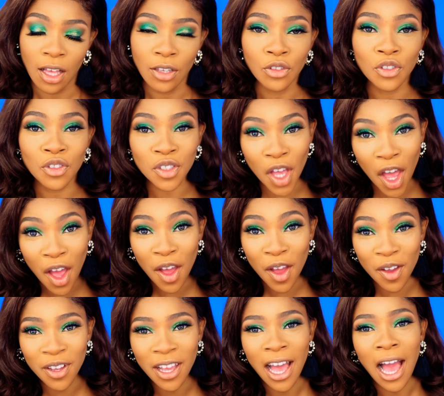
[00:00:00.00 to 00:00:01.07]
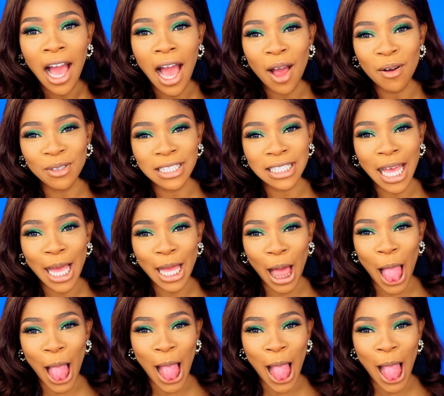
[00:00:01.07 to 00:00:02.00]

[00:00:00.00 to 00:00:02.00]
so I was like,